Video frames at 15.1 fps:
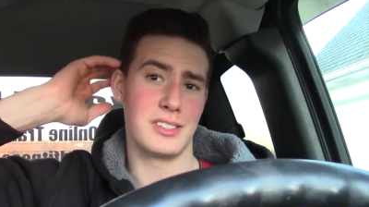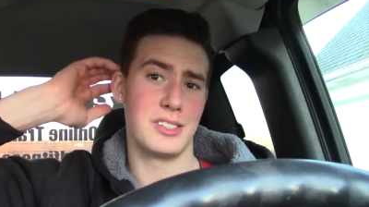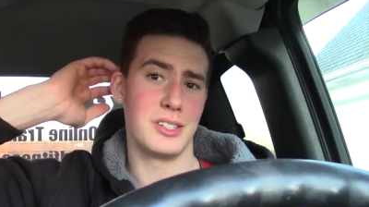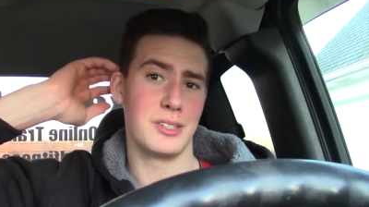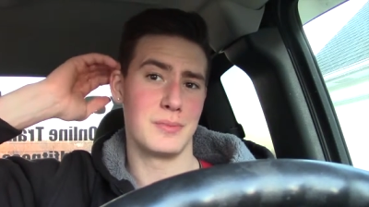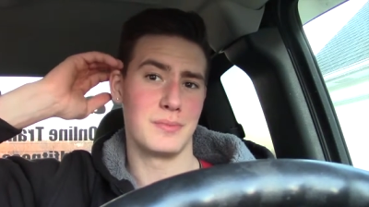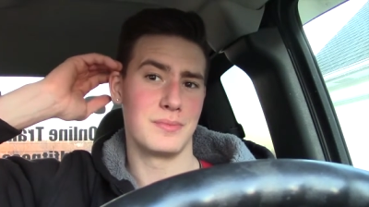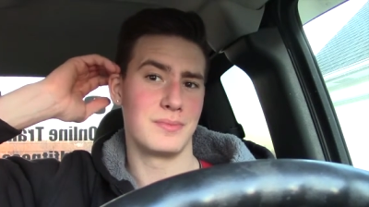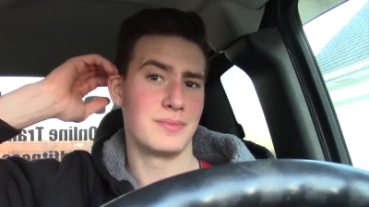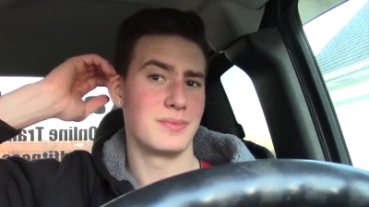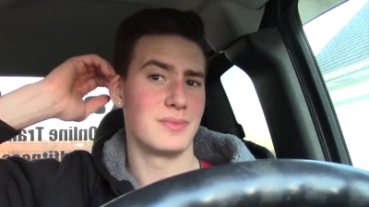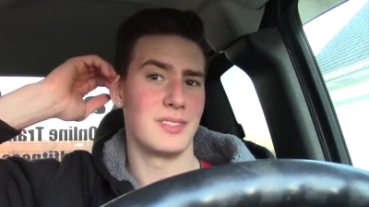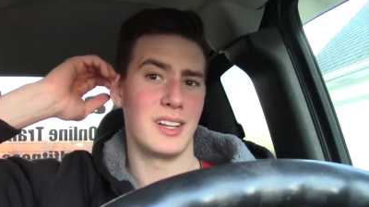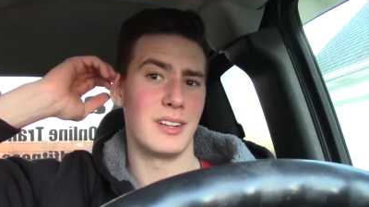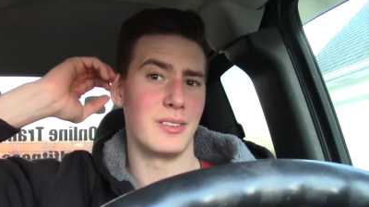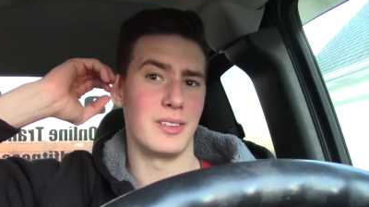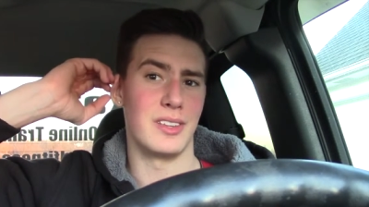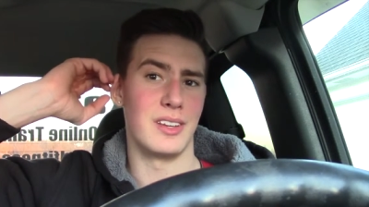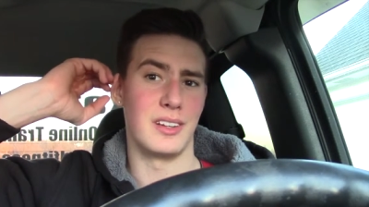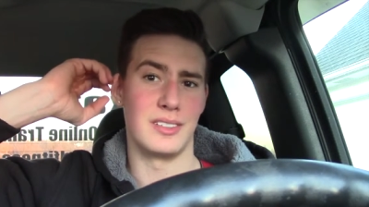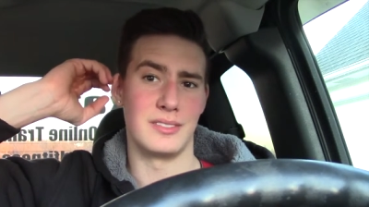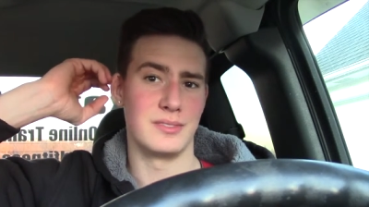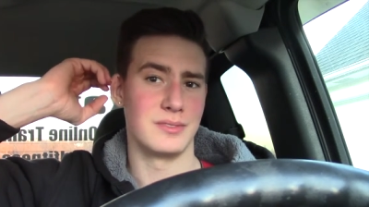chip.
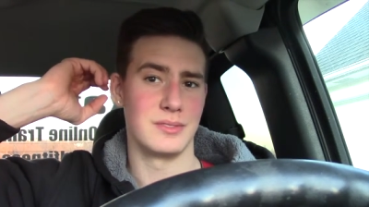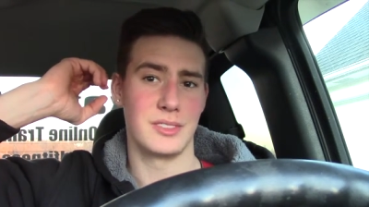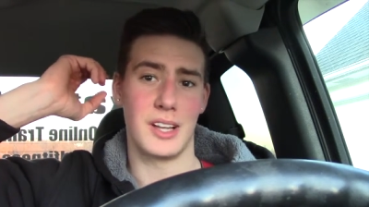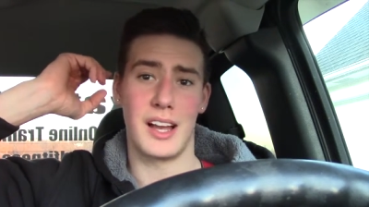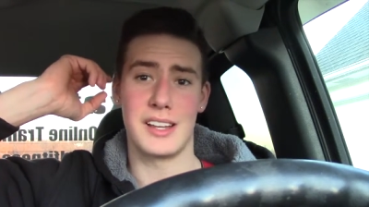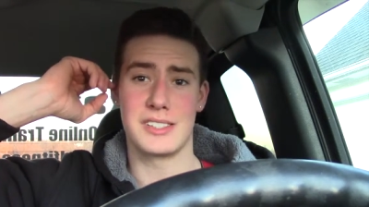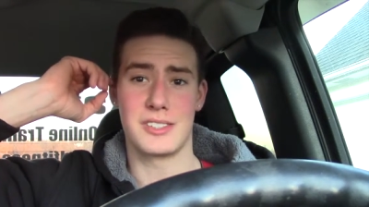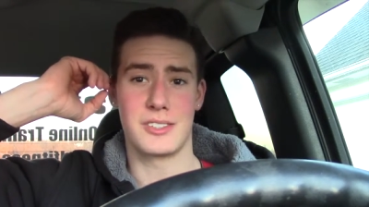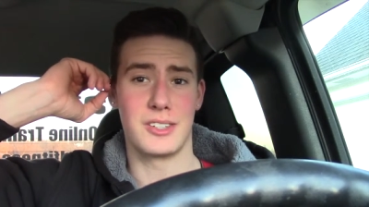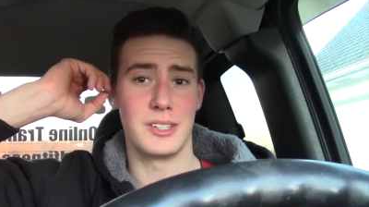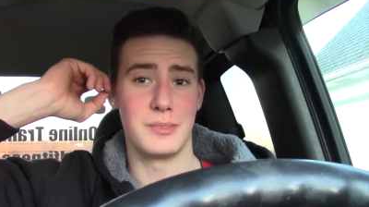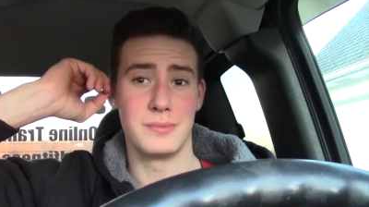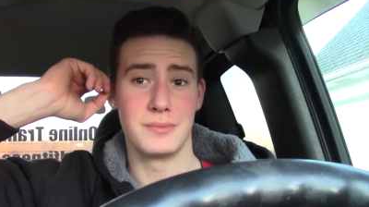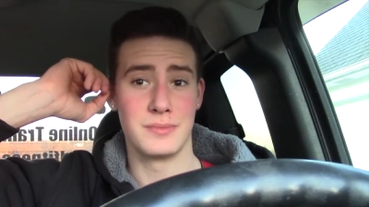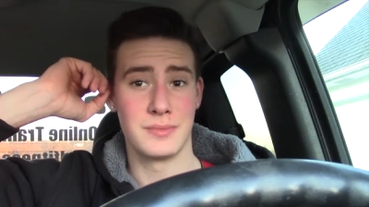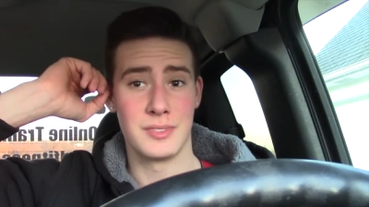Everything. Ice cream.